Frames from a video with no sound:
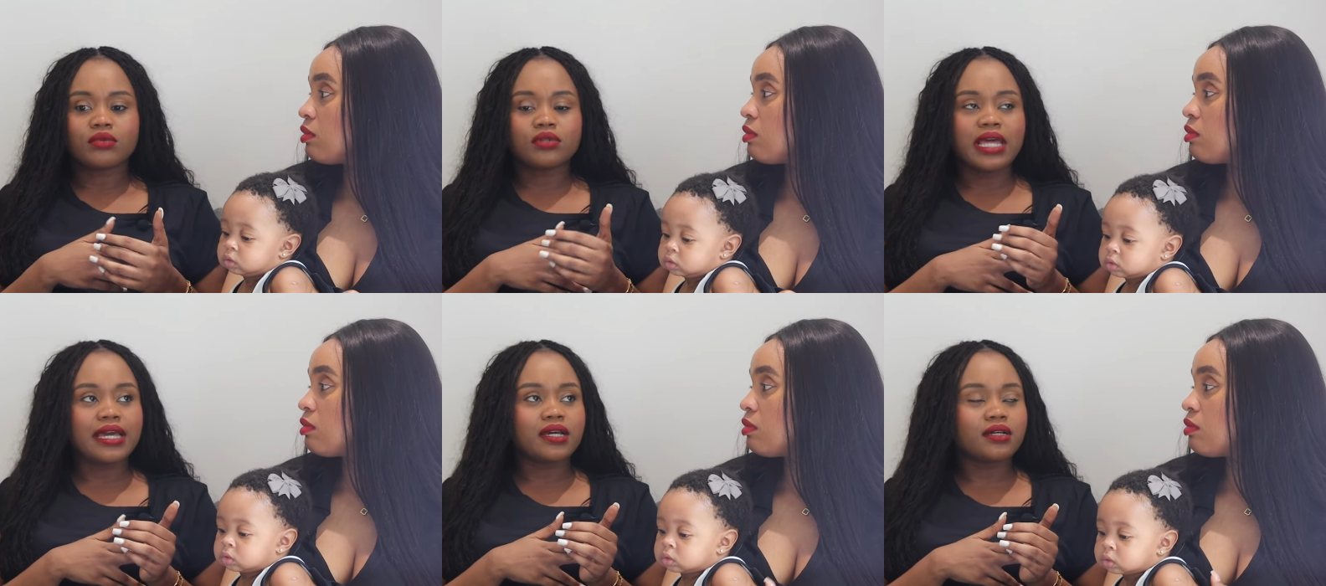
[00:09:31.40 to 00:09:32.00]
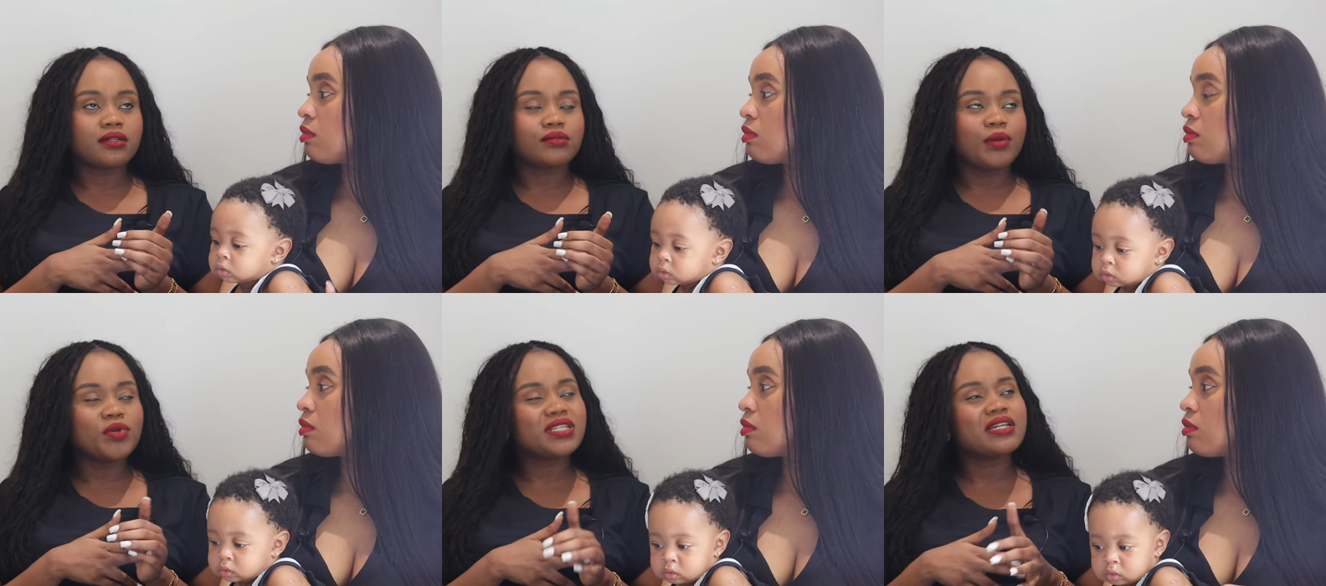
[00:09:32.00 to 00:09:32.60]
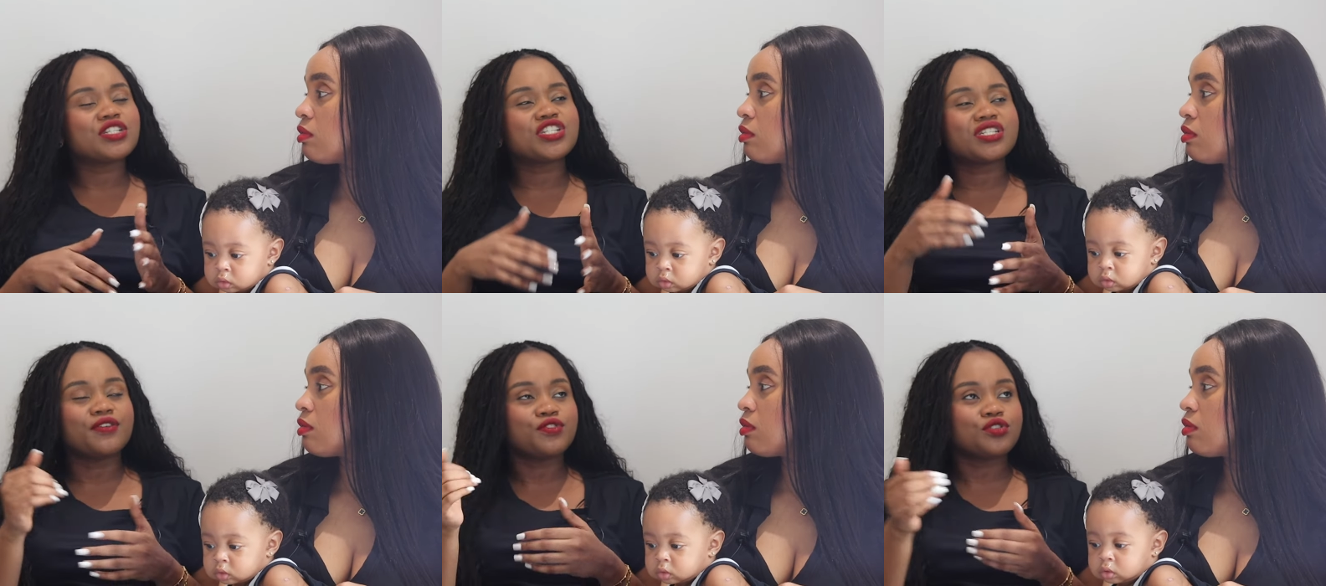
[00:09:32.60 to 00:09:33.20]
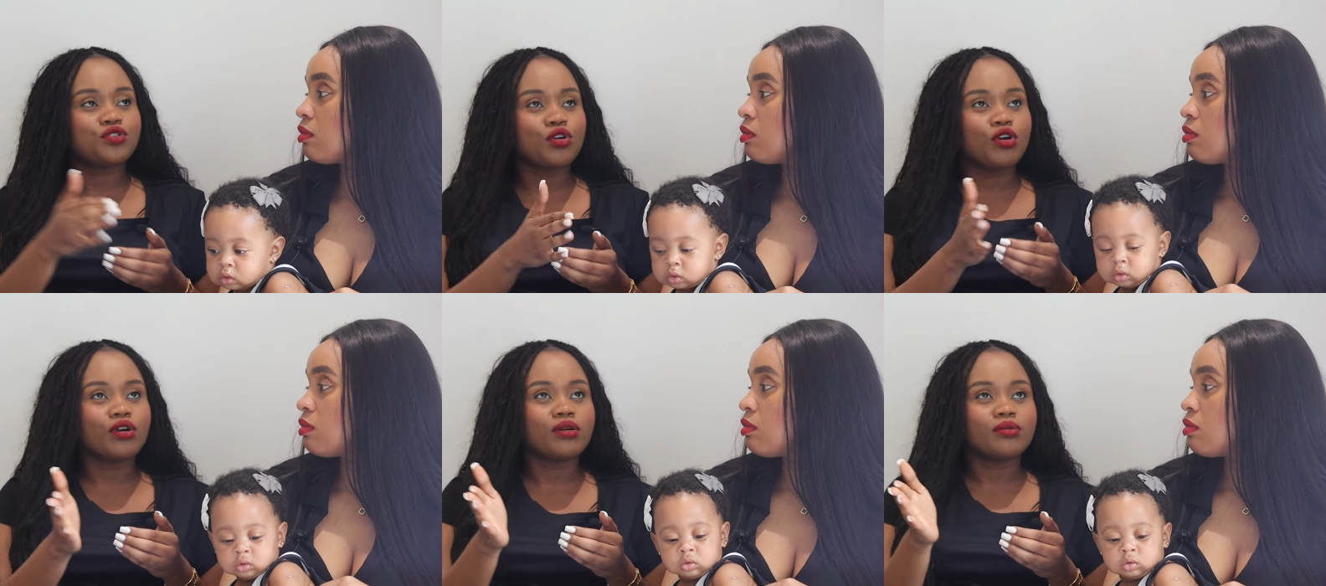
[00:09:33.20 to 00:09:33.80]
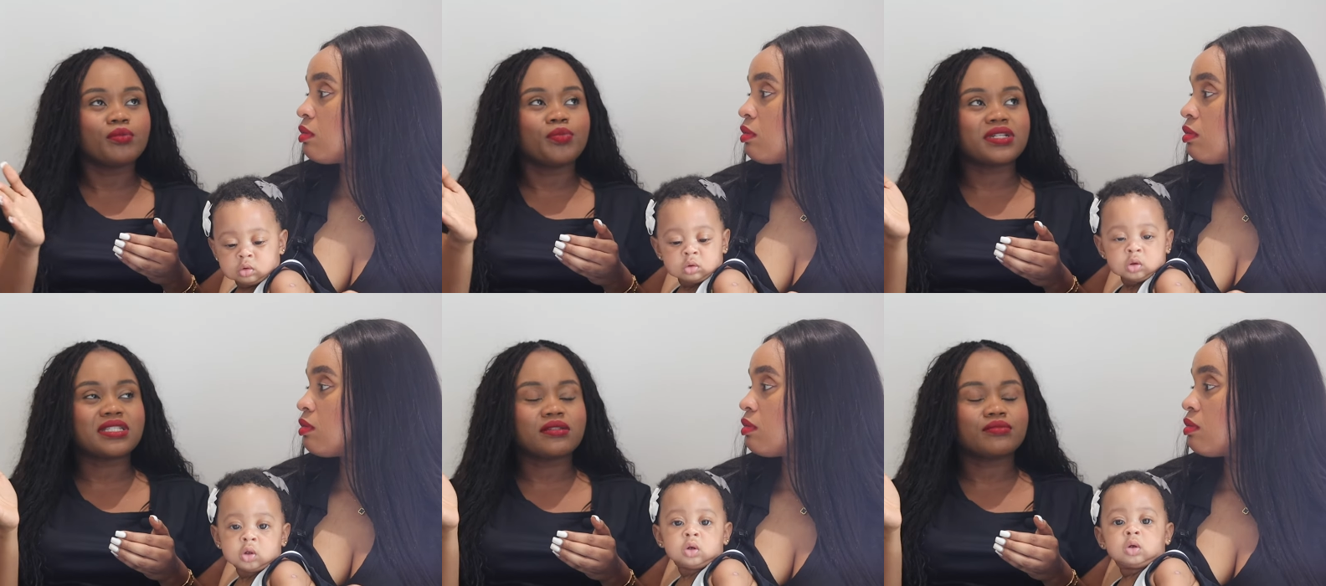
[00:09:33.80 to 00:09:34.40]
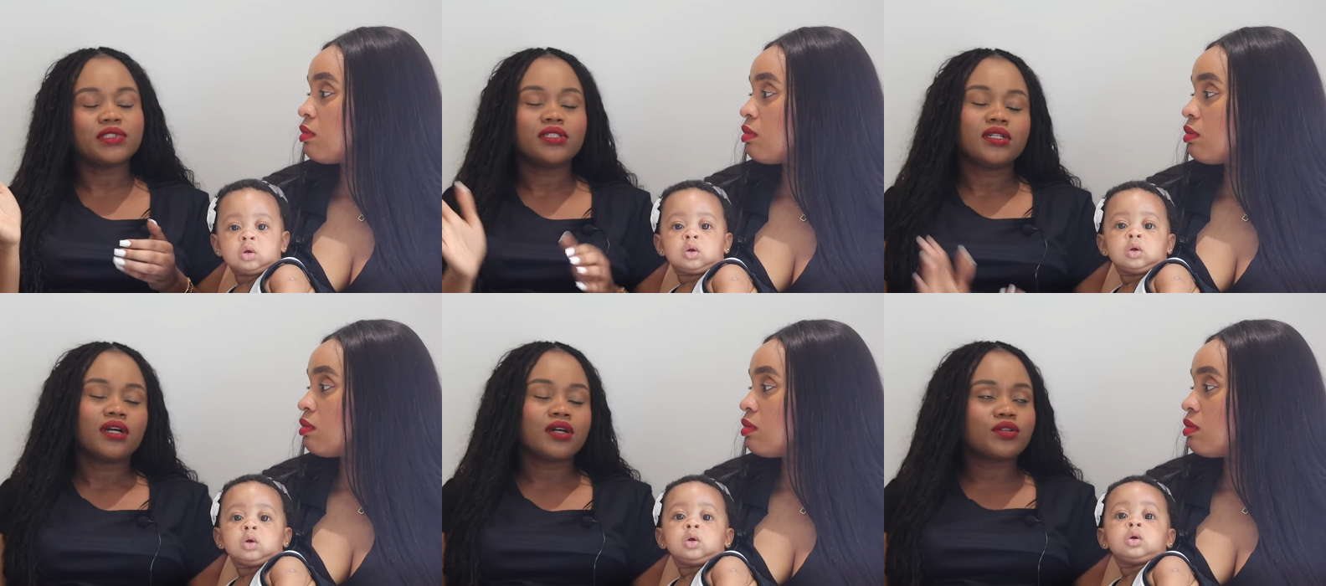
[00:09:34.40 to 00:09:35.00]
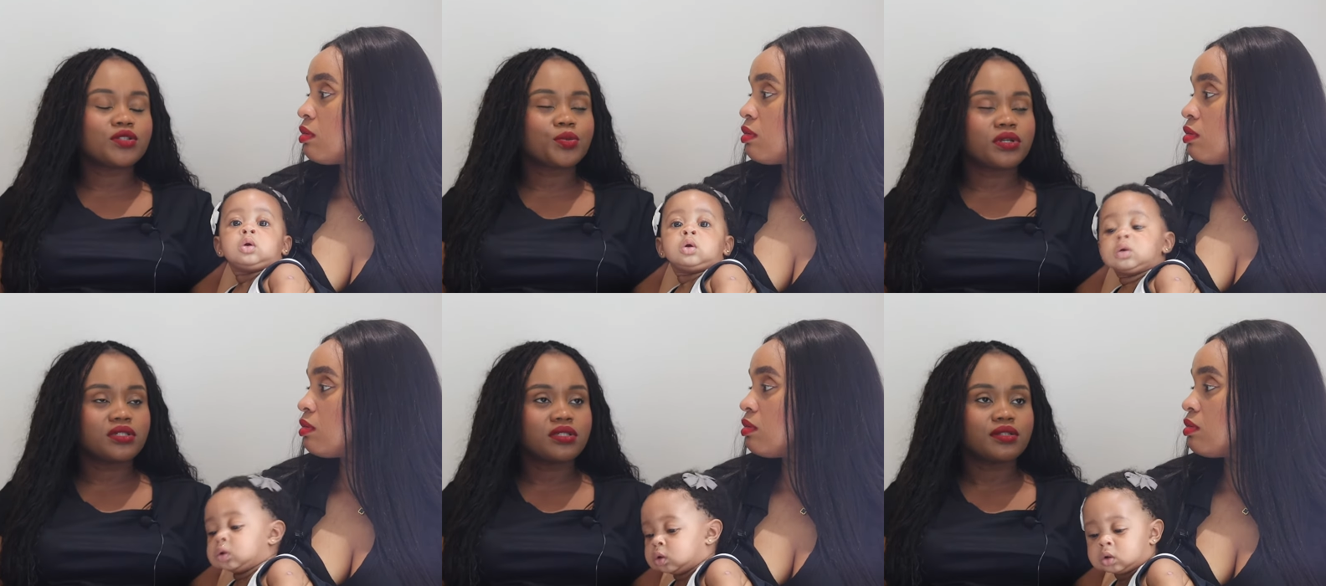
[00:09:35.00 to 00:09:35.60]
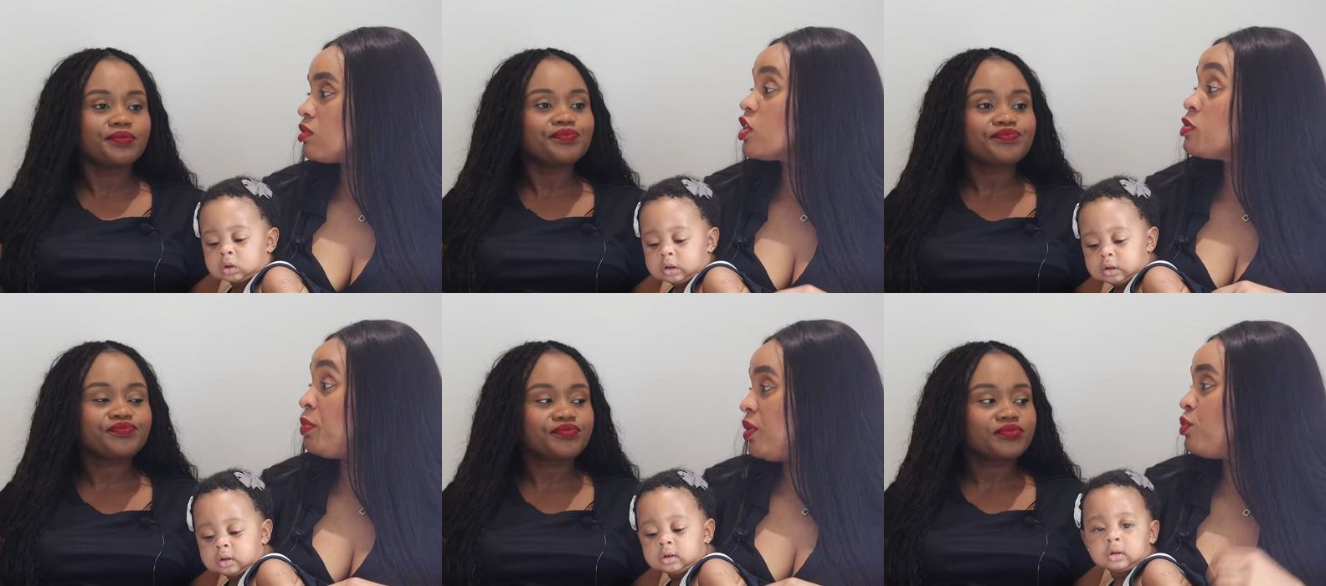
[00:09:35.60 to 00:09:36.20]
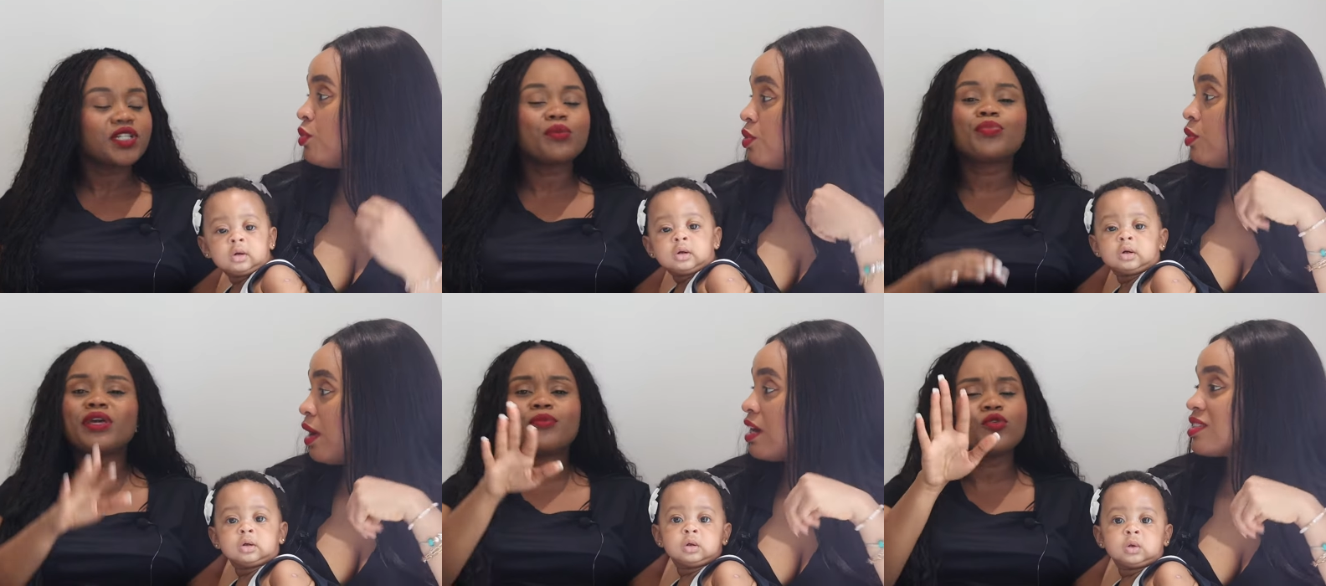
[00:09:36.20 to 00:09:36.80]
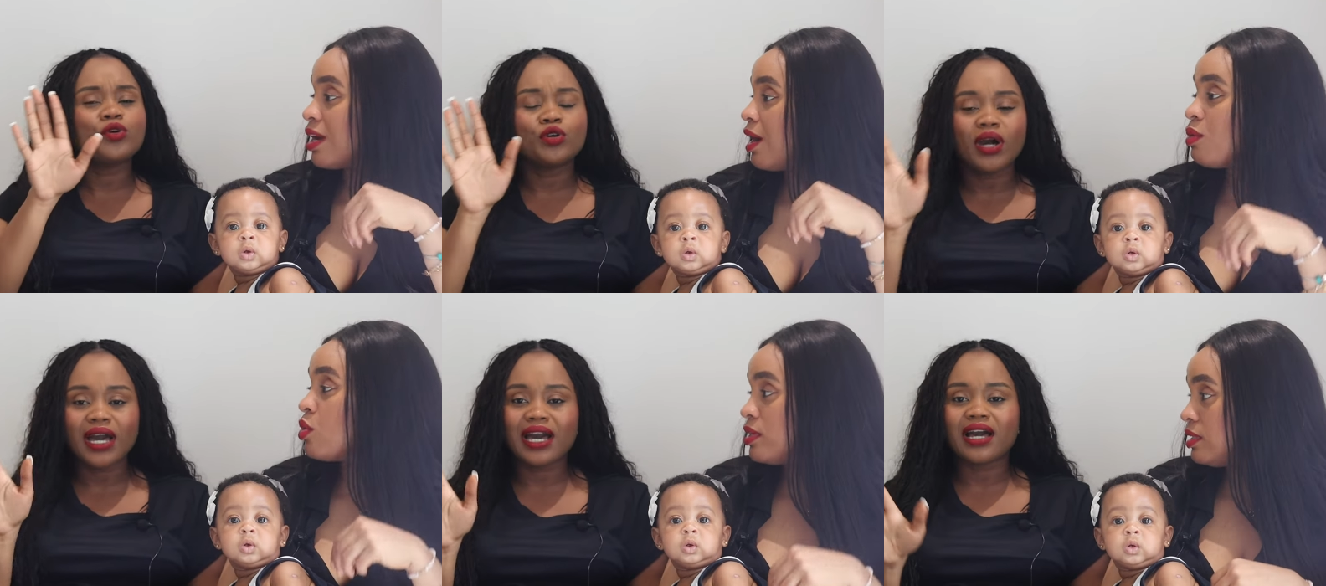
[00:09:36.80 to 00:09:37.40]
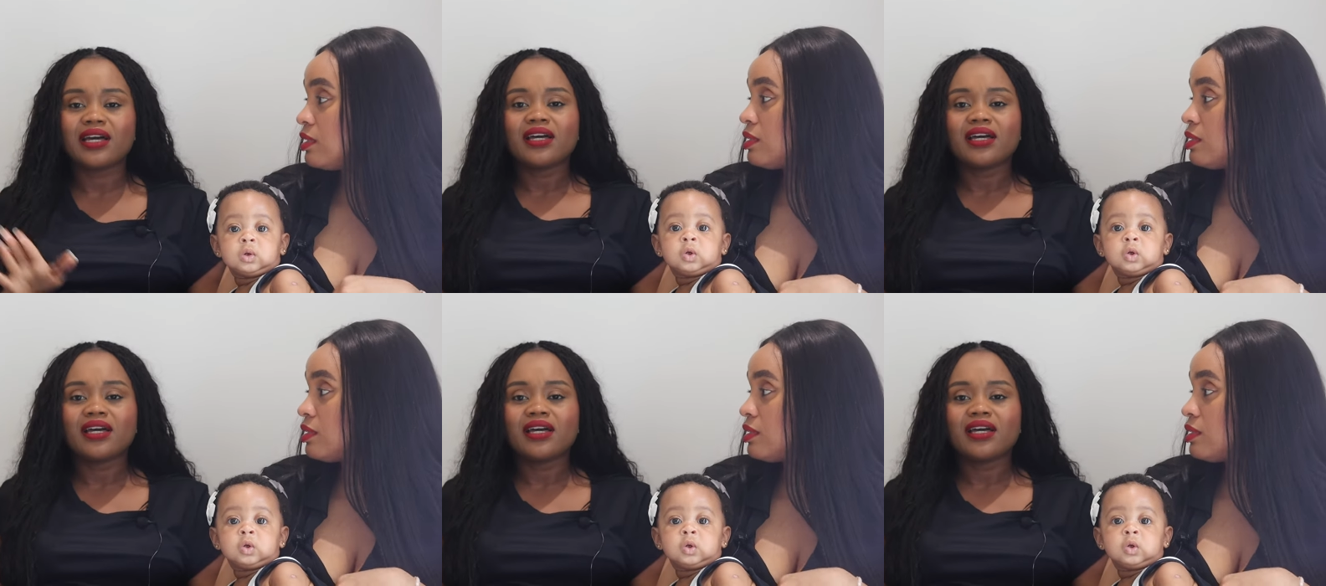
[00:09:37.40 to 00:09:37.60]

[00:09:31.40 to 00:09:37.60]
Speaker 1: like, I'm not saying shifts your person. I'm not for this. Just be who you be are, who you own are, it.